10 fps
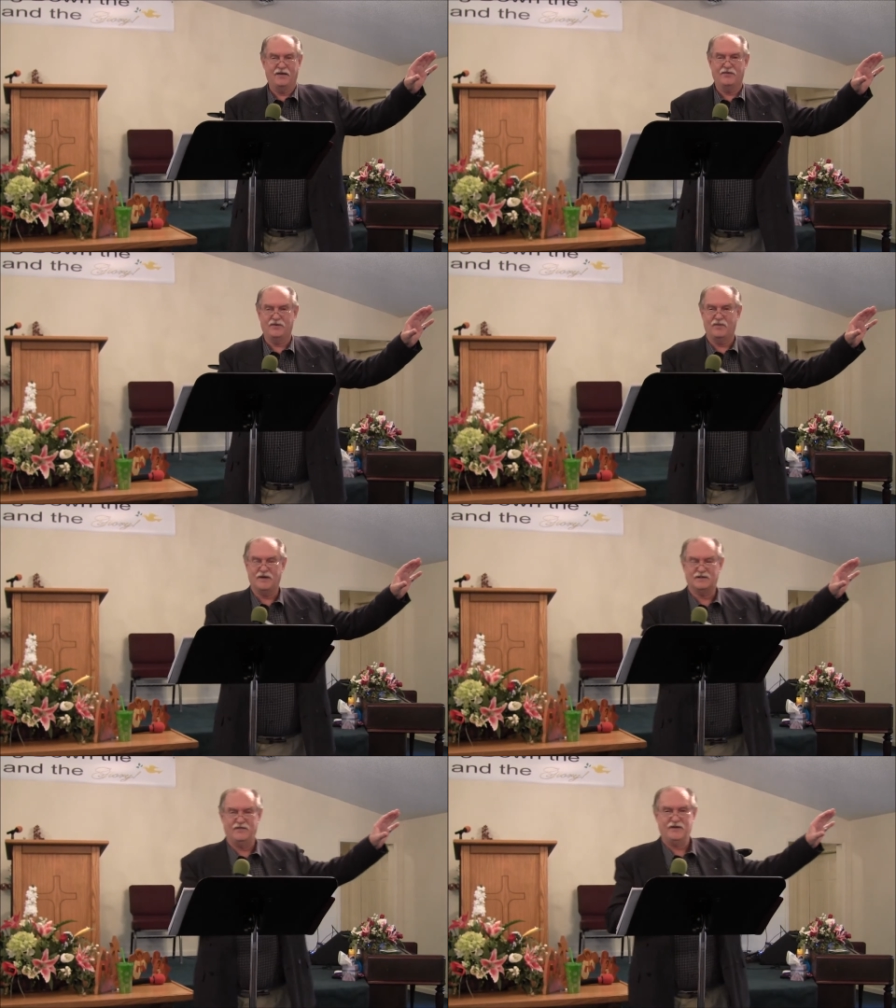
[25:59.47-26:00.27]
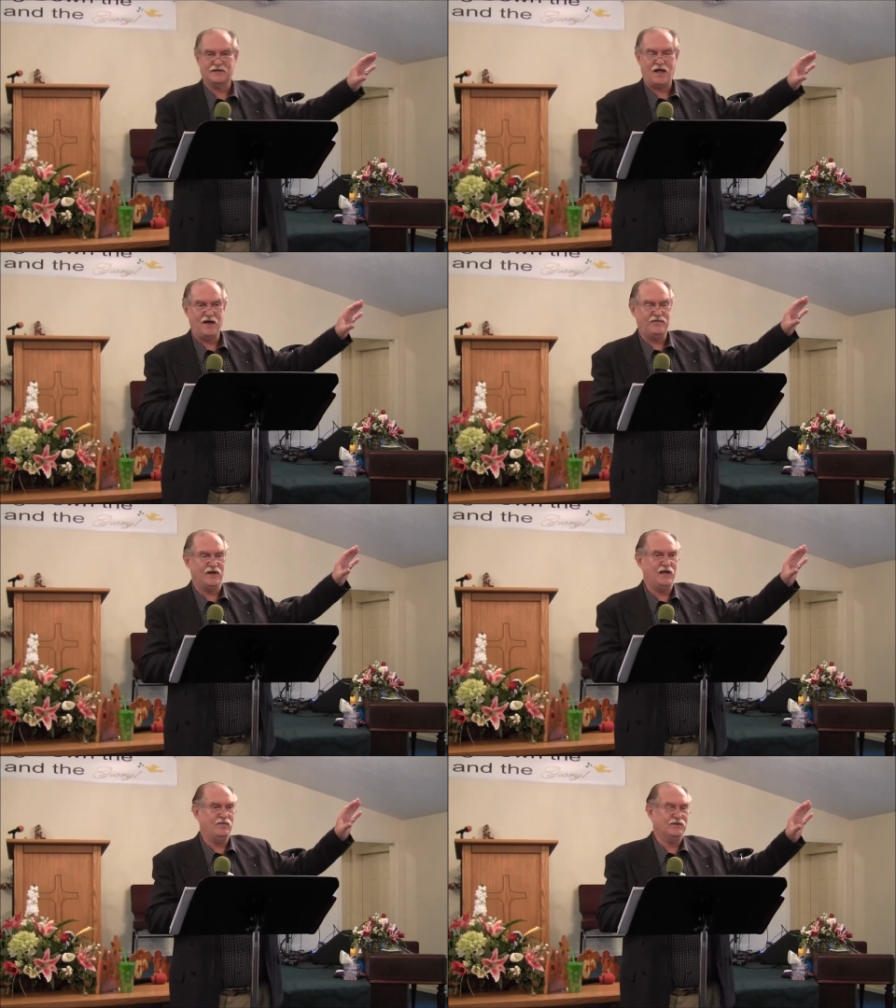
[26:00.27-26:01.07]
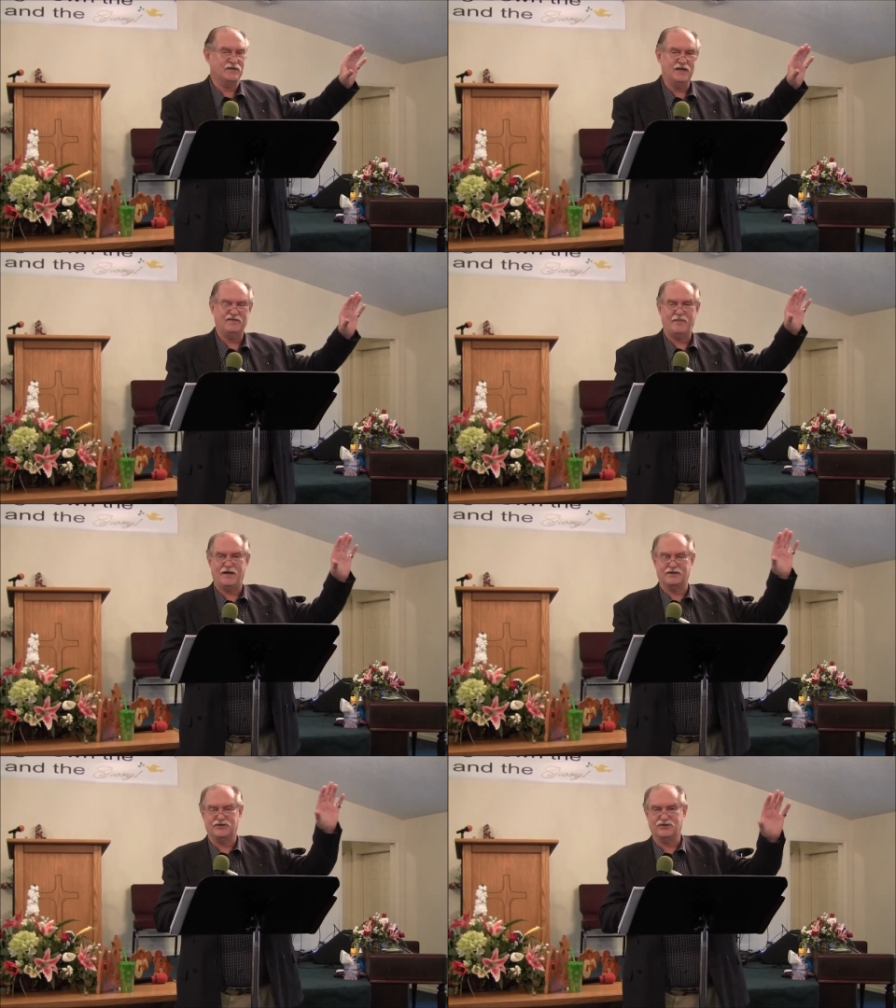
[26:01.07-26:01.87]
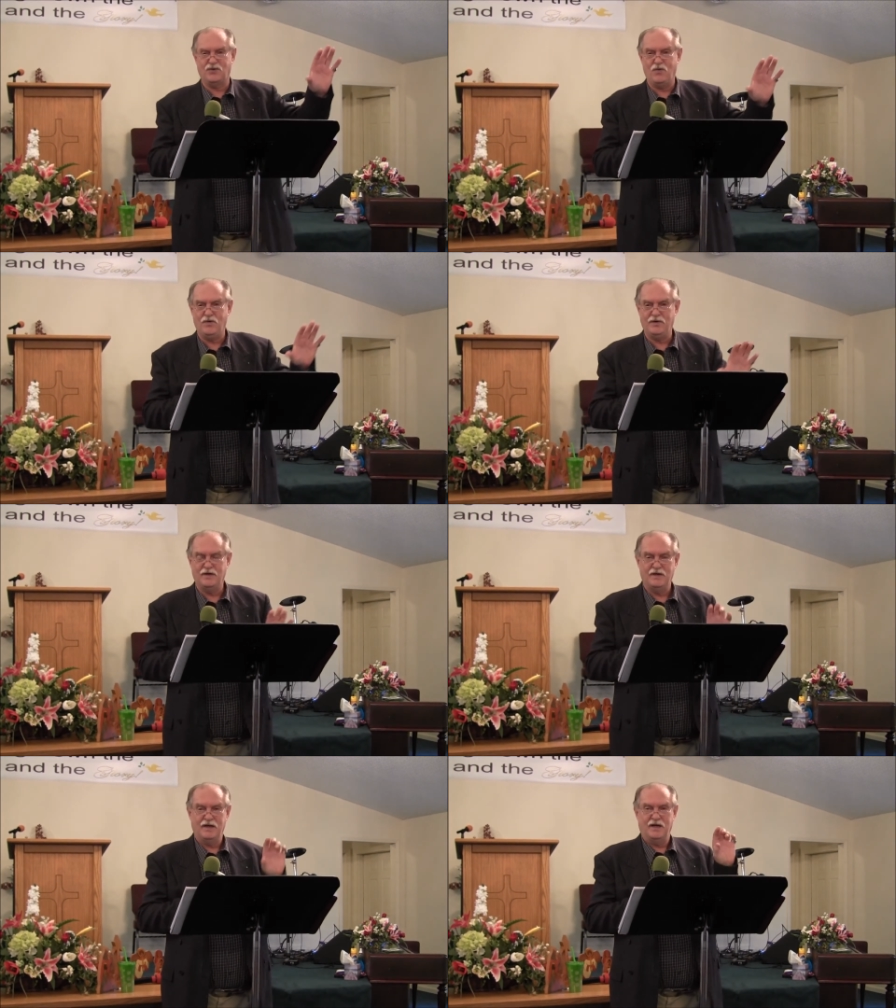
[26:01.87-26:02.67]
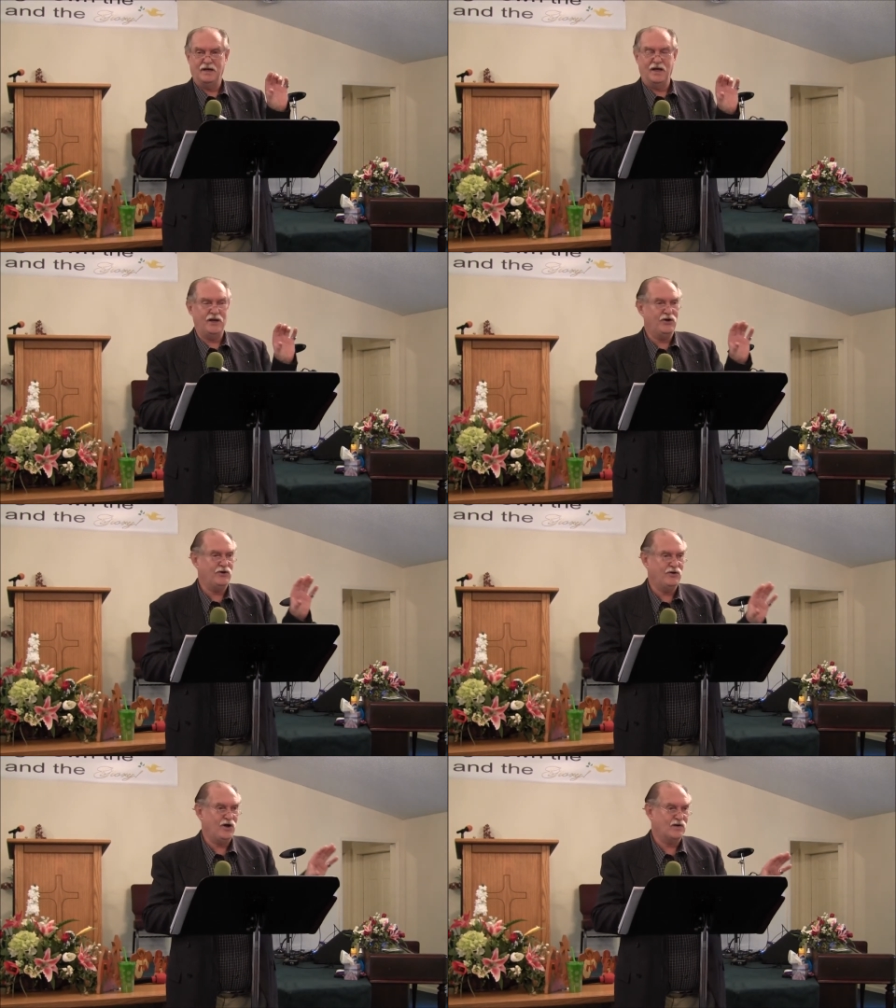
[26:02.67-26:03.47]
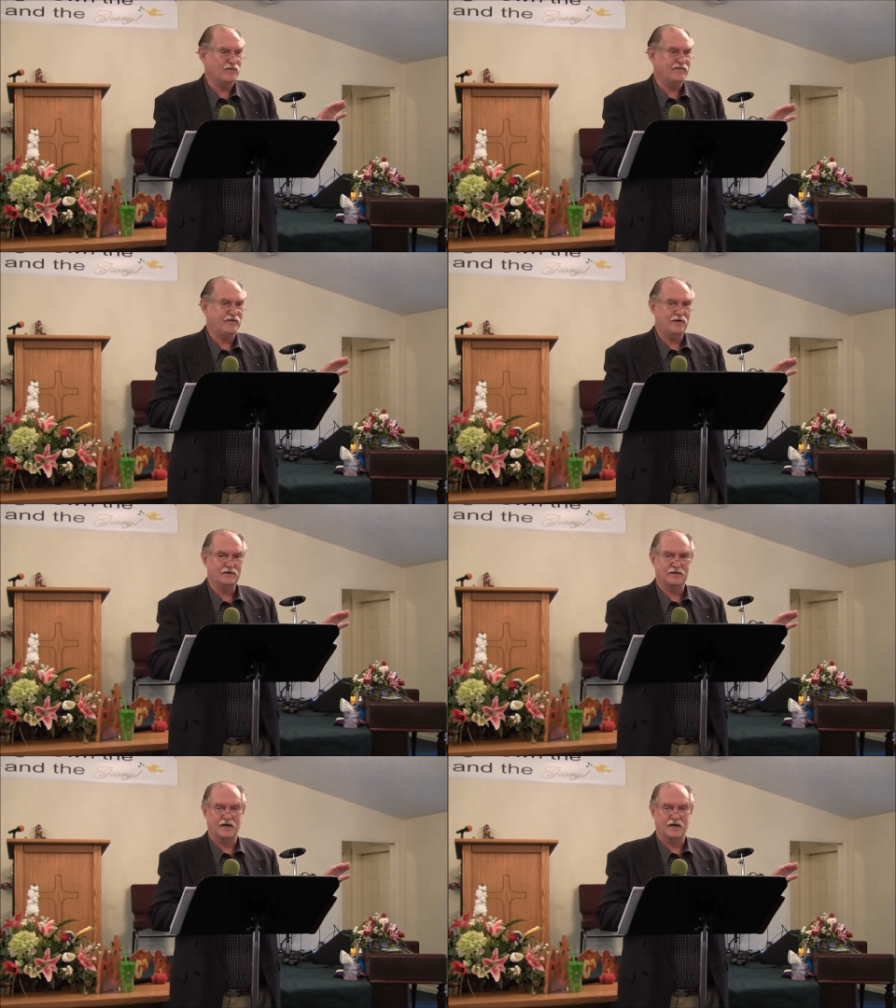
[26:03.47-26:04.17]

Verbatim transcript: for the rest of his life and he would live by the sword, he could not reverse